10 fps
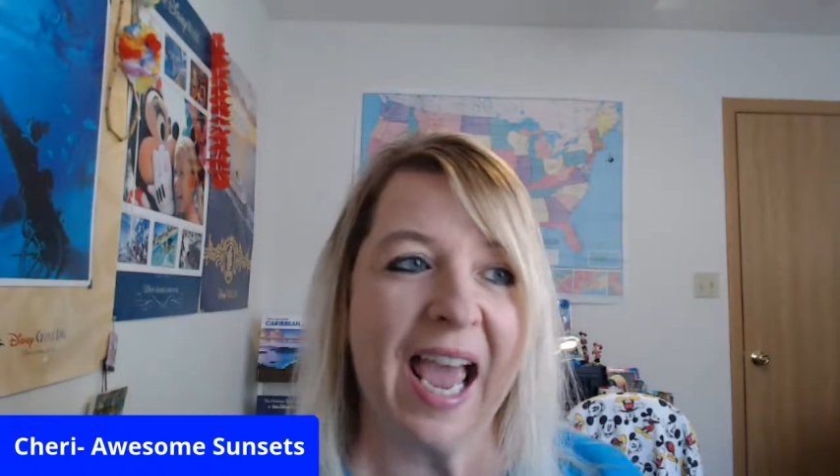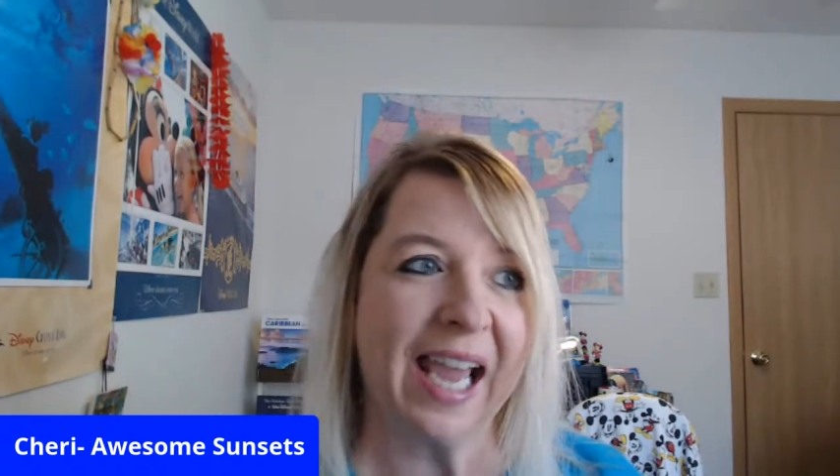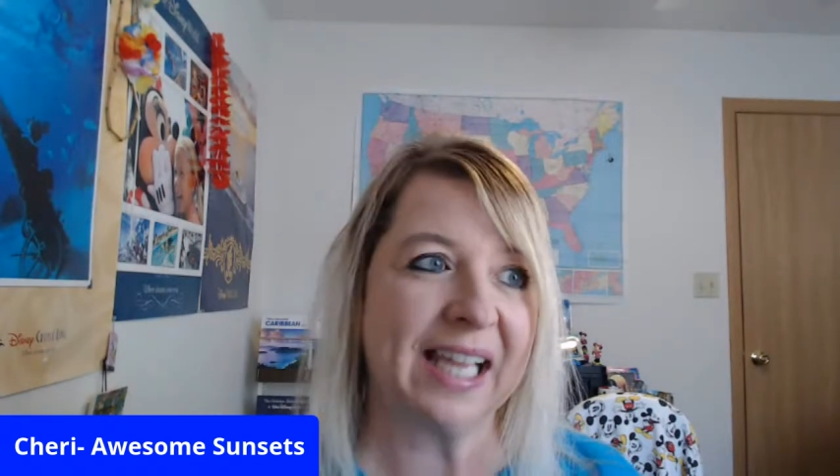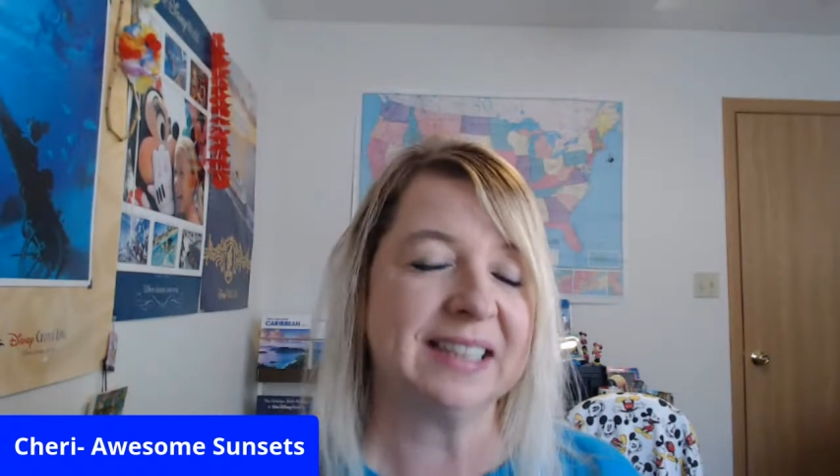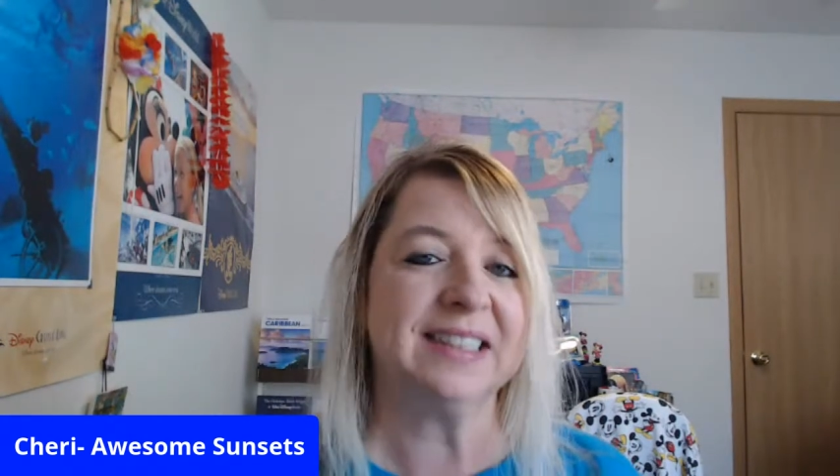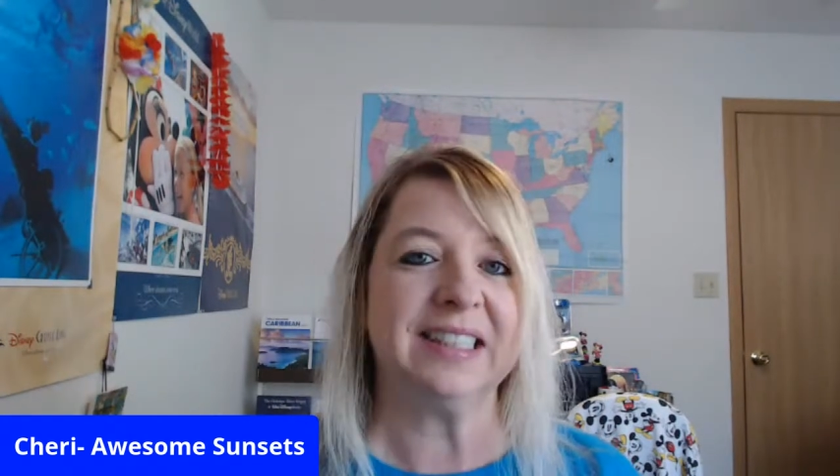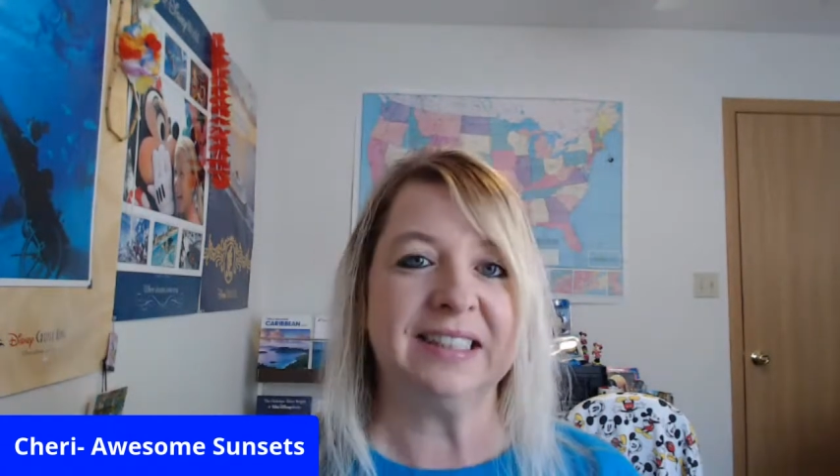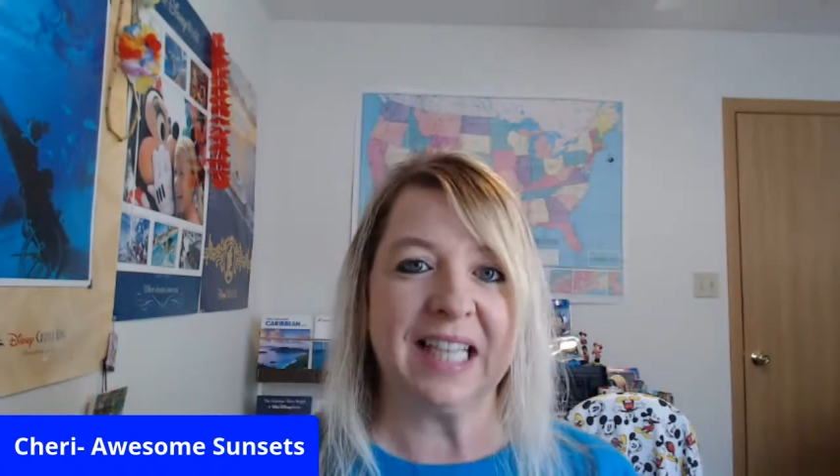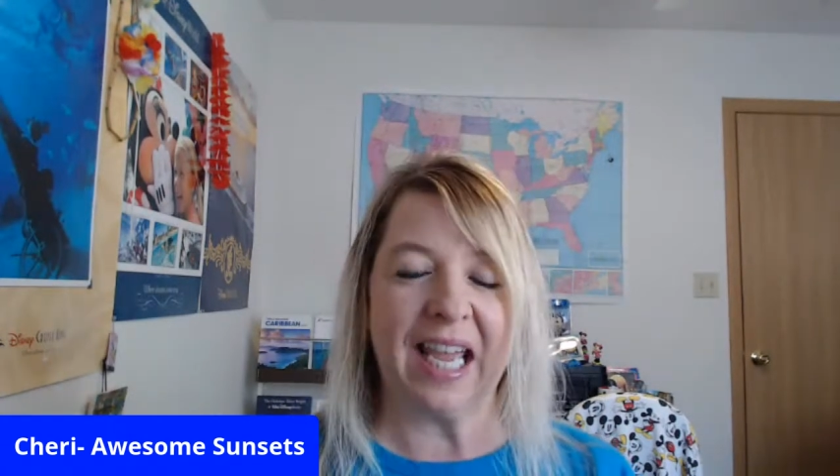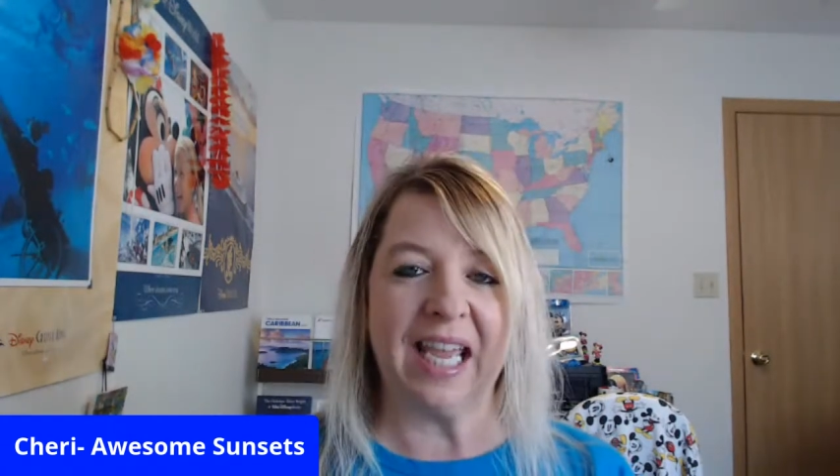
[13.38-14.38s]
and
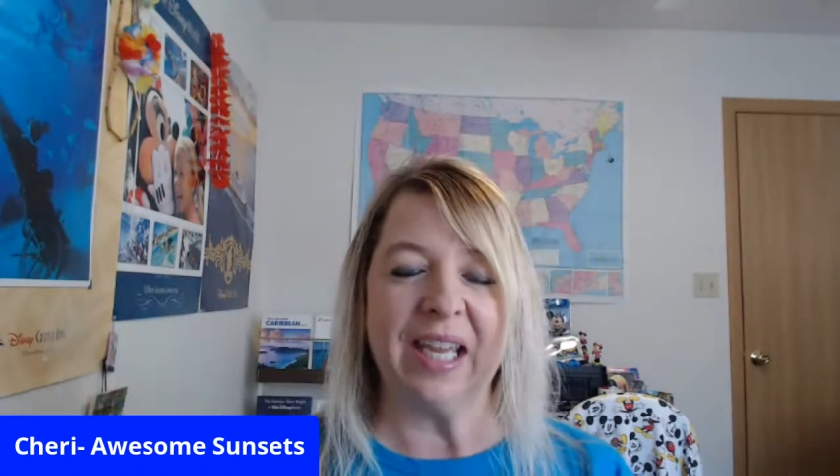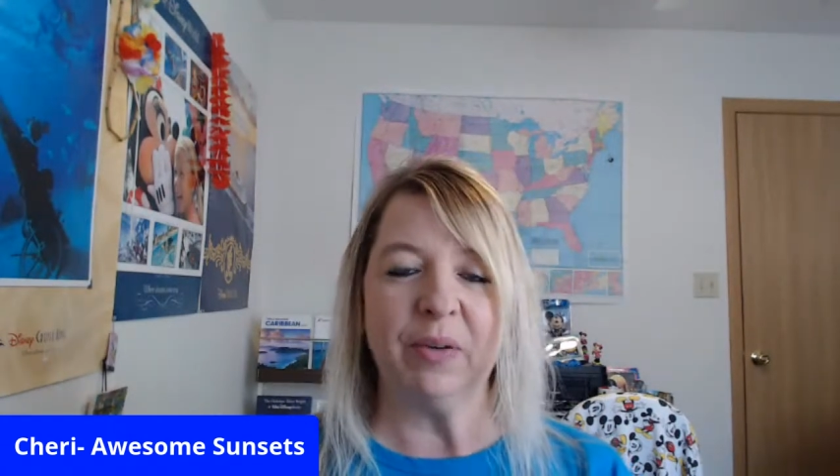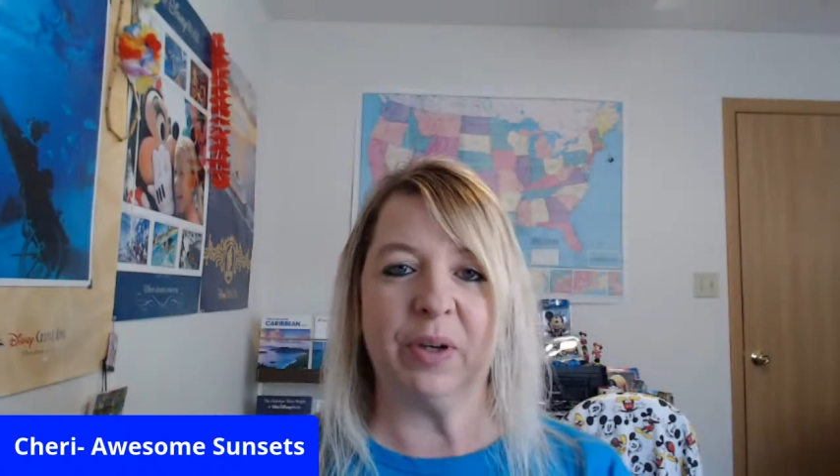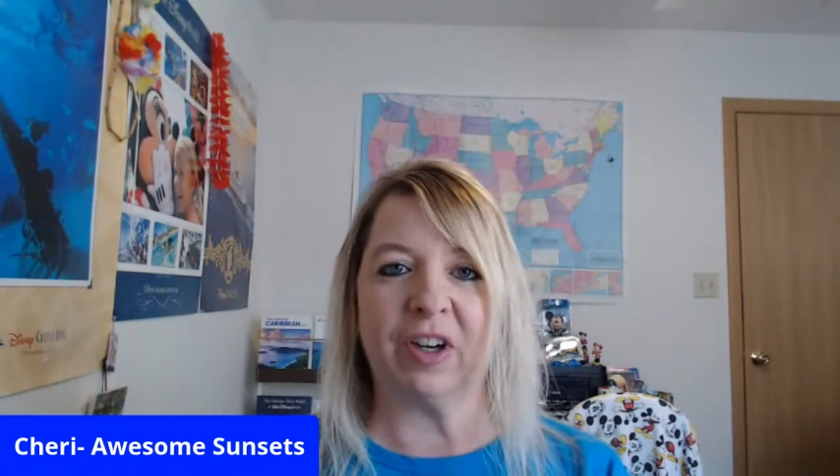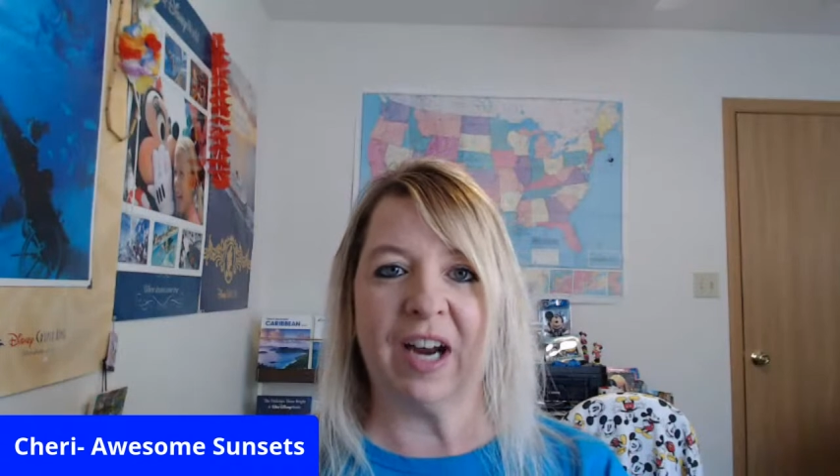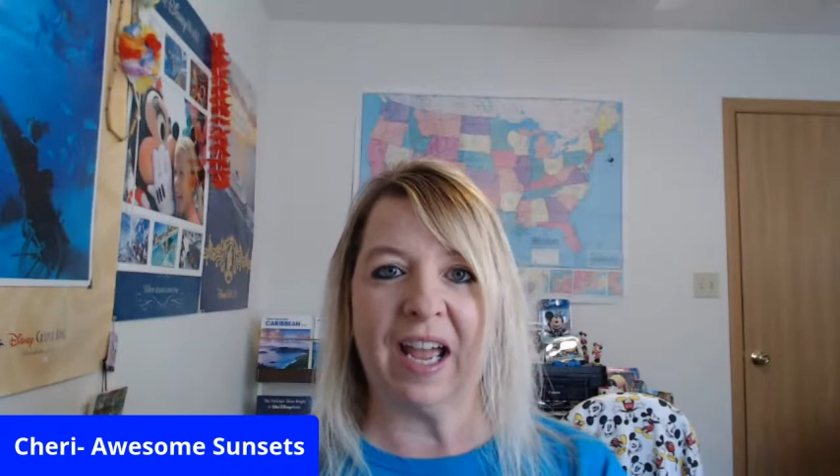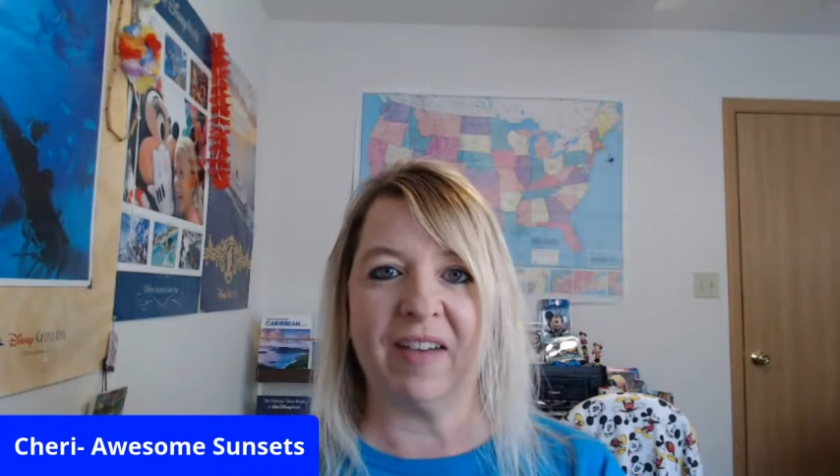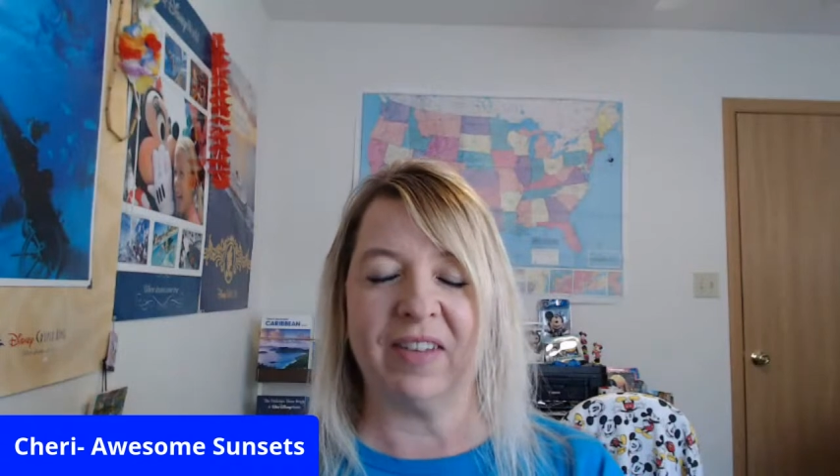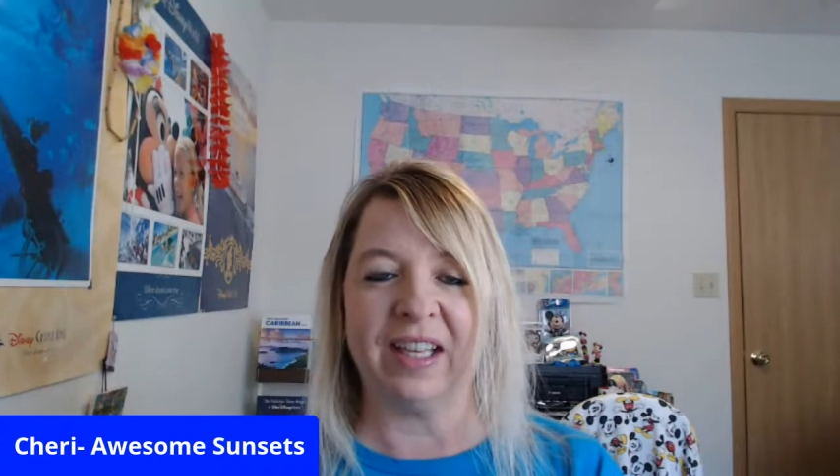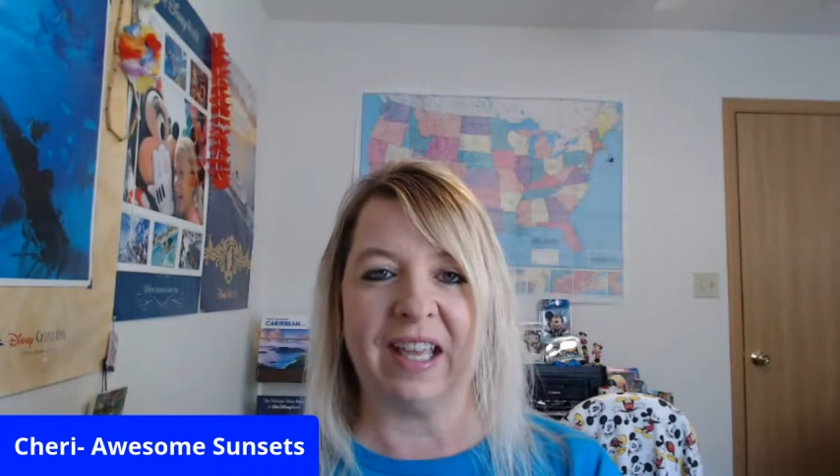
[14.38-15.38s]
today we're
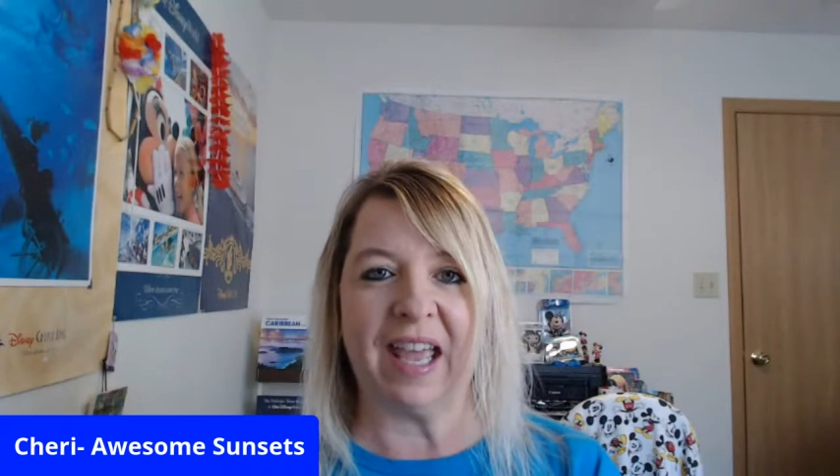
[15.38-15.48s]
having